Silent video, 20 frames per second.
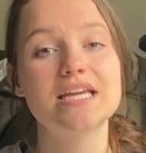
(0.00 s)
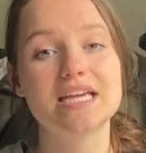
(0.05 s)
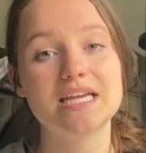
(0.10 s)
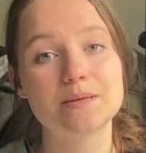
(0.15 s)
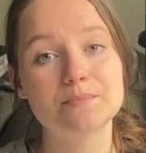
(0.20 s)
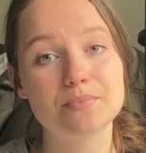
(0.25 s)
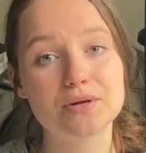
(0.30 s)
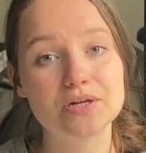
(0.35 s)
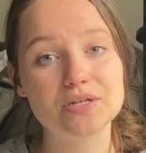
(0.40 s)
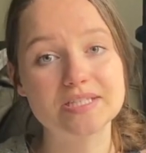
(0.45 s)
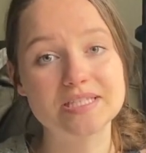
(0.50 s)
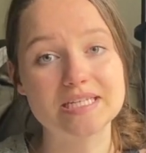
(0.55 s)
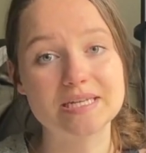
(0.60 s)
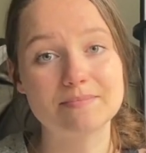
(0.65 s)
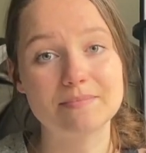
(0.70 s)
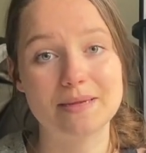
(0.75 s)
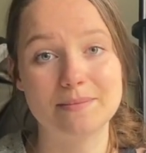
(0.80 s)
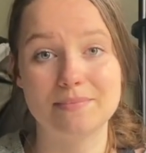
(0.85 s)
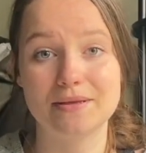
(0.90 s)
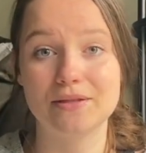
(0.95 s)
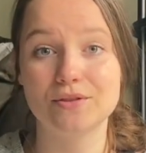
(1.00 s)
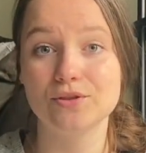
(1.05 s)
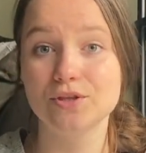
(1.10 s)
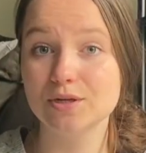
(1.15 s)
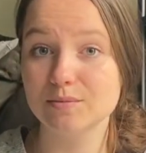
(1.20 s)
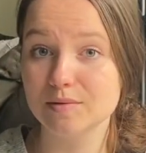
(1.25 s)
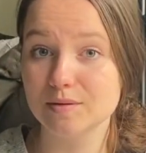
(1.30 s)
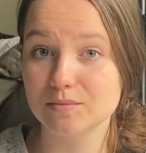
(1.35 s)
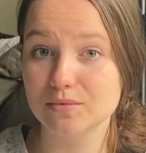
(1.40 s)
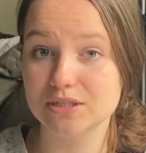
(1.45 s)
In person, it might be a
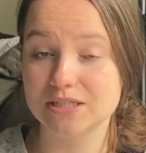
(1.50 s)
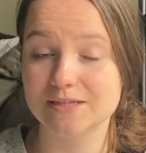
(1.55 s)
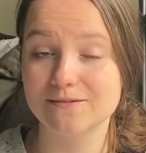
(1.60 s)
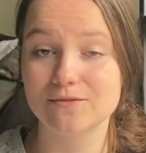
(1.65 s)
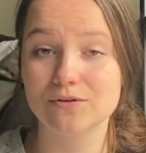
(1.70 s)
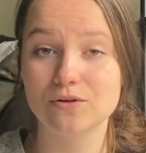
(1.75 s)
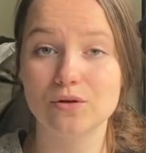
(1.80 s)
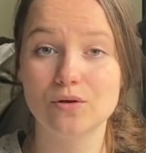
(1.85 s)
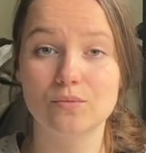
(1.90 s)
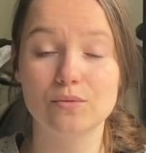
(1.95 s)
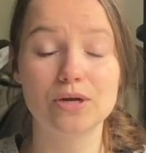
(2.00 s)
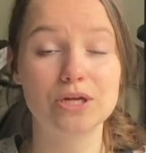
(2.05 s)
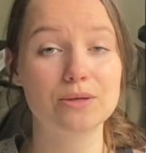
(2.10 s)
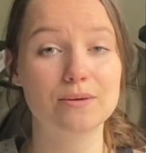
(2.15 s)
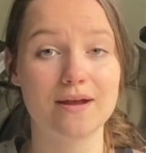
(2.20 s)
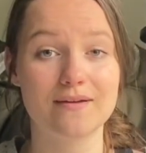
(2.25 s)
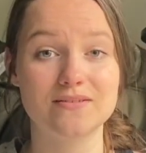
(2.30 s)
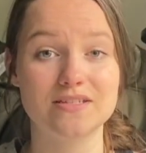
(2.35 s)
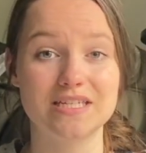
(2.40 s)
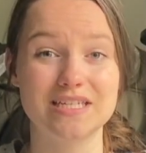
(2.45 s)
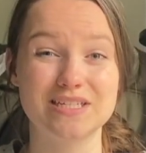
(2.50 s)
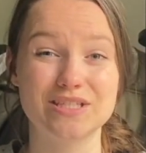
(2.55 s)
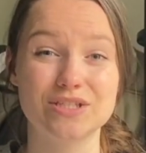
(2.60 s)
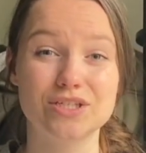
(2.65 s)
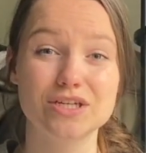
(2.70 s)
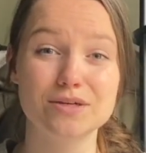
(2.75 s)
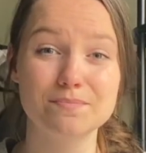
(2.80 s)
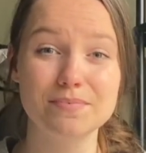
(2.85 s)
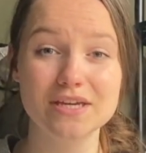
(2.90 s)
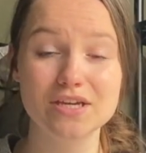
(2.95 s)
little bit more difficult where you have to
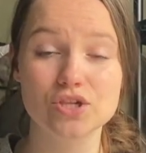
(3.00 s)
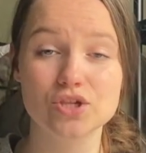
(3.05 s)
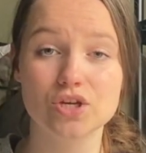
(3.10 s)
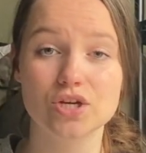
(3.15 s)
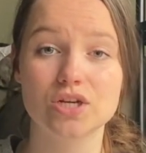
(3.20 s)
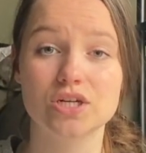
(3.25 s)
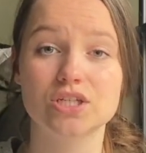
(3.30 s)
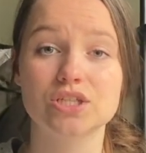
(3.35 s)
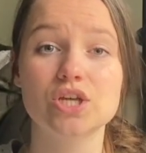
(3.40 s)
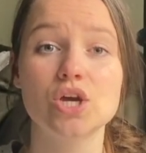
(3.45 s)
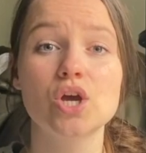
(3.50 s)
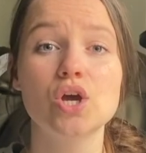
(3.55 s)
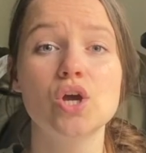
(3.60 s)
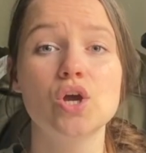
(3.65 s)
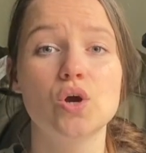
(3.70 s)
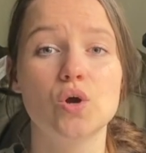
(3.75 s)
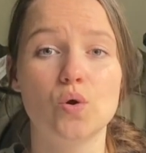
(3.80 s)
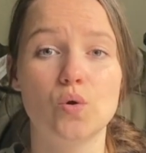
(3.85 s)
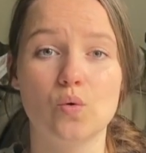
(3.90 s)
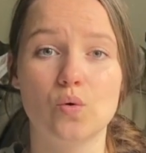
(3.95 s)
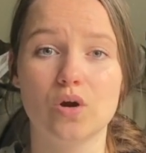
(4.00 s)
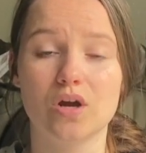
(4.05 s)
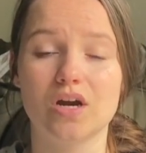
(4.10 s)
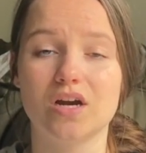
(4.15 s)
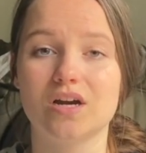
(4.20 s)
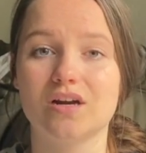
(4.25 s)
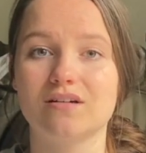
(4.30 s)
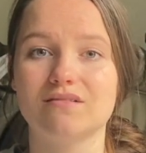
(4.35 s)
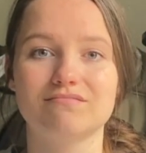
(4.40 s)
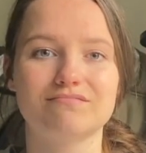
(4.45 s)
insert pictures
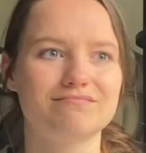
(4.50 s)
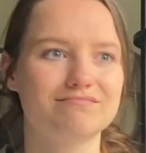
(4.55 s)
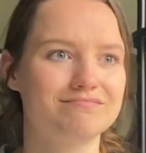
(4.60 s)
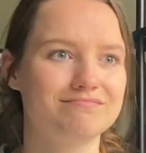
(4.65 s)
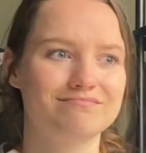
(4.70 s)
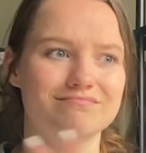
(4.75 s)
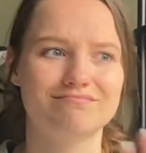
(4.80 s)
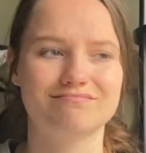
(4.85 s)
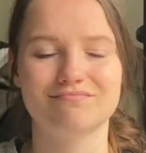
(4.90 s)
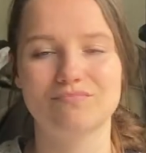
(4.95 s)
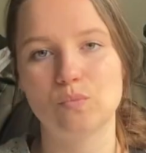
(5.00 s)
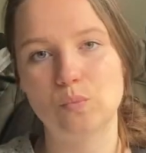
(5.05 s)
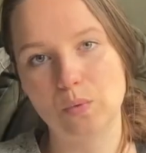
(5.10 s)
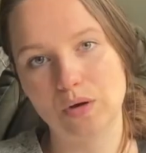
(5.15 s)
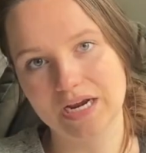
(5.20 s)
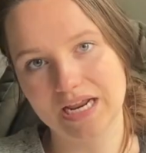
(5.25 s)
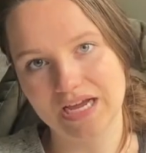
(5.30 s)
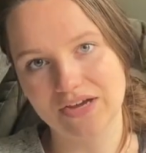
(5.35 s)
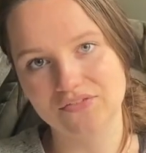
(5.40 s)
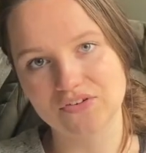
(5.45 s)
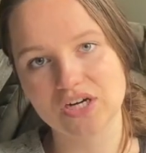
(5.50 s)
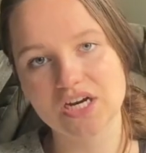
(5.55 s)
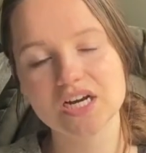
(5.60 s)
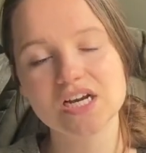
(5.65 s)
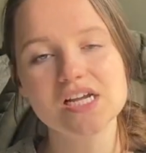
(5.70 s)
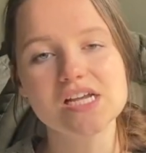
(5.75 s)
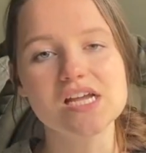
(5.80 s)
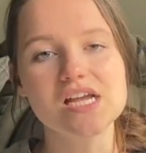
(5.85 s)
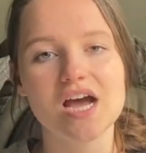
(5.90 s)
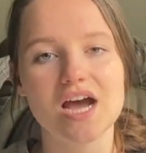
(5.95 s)
or
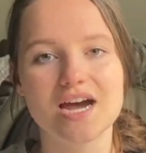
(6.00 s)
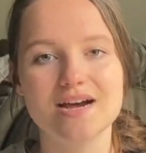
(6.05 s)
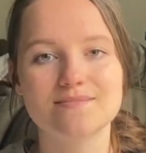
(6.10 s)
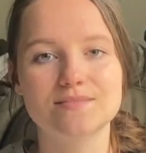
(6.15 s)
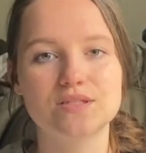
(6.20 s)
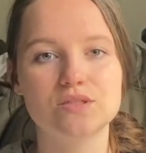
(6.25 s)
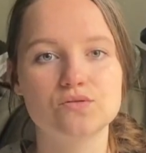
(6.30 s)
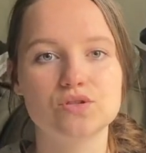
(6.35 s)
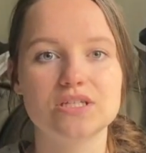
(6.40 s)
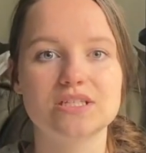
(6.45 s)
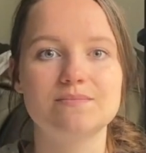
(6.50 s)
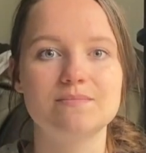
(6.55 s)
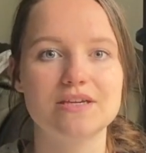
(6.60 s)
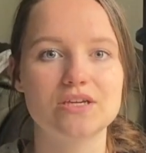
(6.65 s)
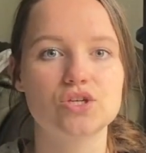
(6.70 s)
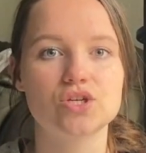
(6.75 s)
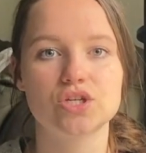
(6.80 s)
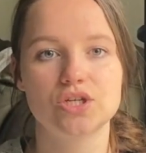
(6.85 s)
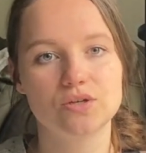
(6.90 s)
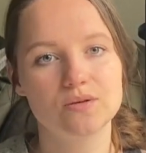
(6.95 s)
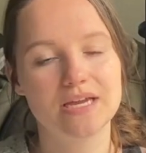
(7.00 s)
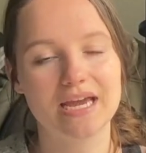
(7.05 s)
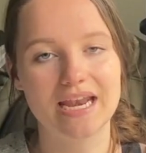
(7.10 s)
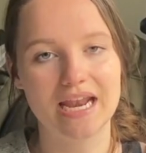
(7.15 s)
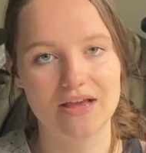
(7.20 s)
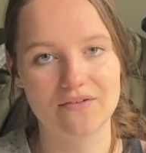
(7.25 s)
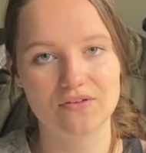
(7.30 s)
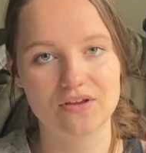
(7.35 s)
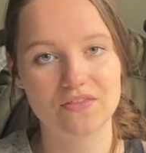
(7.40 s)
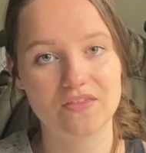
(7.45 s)
whatever. So just make sure you
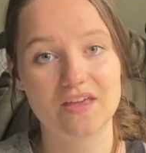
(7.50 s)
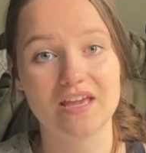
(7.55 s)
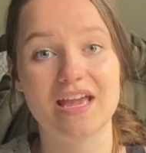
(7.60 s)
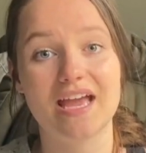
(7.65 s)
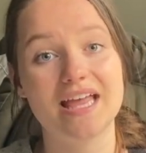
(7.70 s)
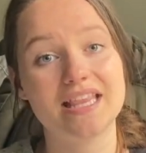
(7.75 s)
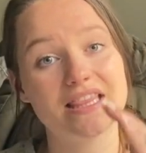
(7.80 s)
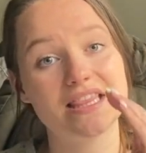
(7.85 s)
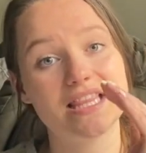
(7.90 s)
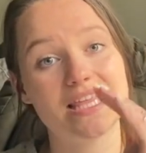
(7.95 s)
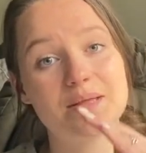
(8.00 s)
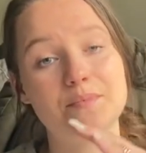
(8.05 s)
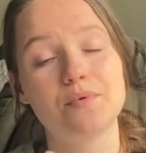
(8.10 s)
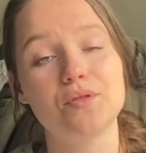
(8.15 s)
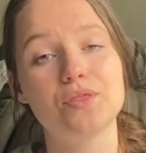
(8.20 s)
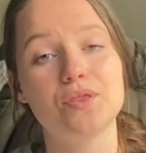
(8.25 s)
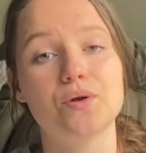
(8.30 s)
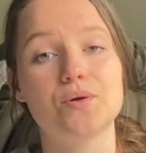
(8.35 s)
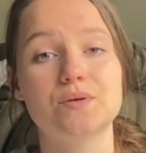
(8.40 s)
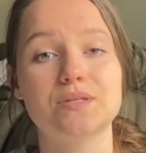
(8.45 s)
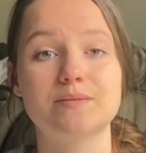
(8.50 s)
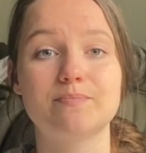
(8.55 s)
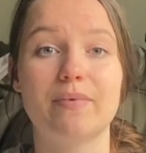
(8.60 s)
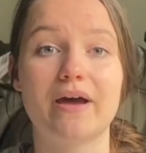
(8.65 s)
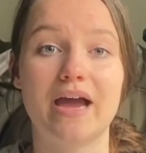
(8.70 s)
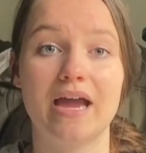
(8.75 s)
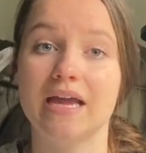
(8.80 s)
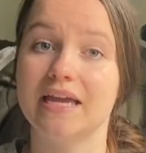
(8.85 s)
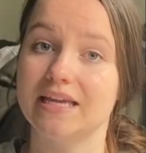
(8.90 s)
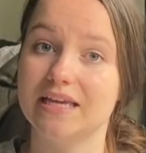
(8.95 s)
get everything and label those
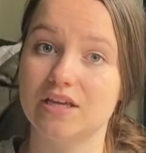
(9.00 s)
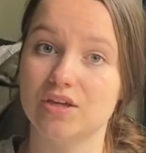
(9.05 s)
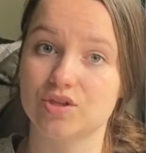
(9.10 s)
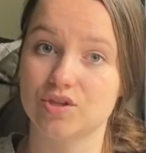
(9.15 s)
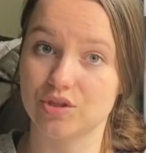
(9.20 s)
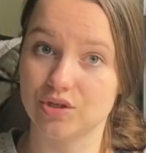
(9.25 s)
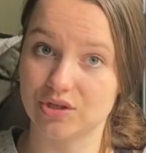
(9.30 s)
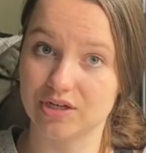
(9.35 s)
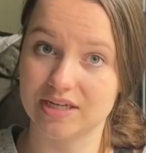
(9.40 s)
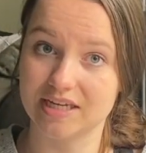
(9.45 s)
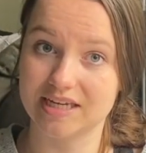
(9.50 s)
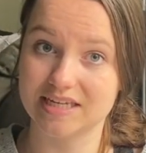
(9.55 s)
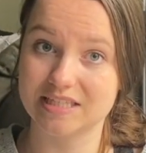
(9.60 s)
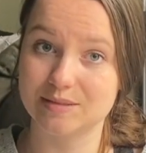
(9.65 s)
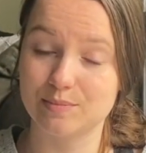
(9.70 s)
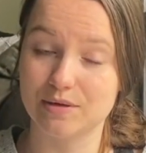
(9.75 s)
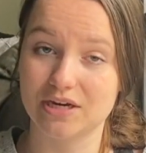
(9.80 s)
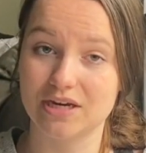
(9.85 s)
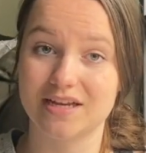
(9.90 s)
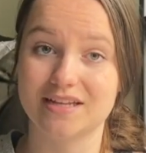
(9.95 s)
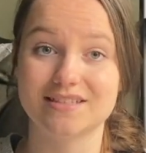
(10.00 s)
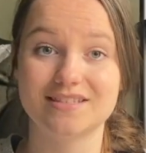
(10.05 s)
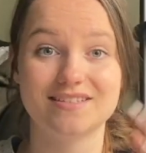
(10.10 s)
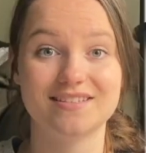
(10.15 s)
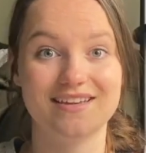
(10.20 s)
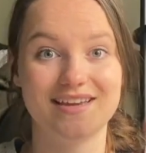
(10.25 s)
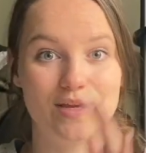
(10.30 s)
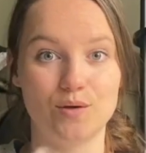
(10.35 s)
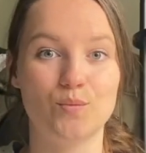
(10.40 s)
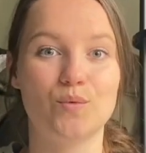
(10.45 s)
by each learning experience
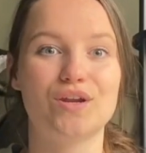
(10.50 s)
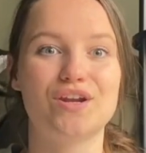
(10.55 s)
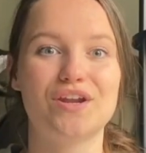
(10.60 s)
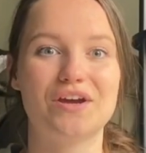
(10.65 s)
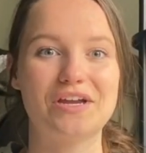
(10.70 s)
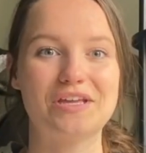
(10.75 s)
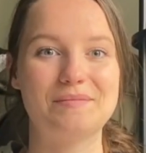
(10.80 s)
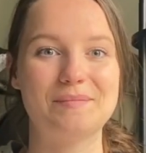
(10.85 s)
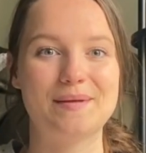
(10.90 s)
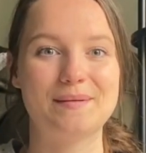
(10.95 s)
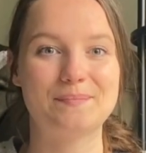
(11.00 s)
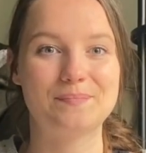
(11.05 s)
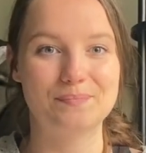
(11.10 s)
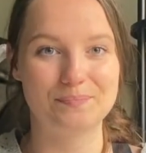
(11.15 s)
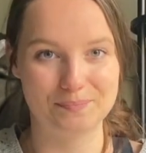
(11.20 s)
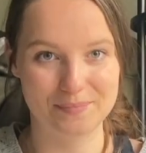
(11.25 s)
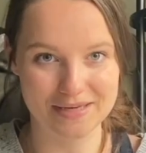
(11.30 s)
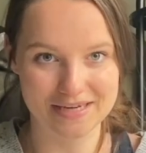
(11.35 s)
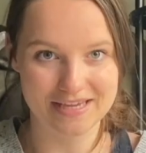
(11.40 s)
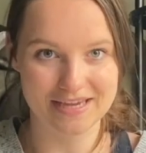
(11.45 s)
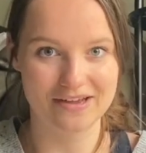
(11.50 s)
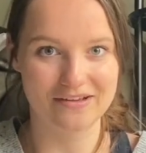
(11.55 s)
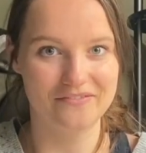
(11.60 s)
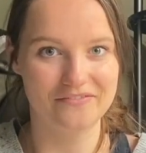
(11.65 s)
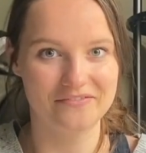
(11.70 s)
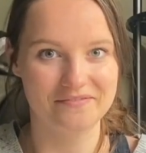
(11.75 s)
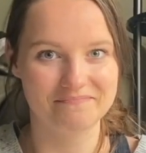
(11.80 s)
in one document PDF.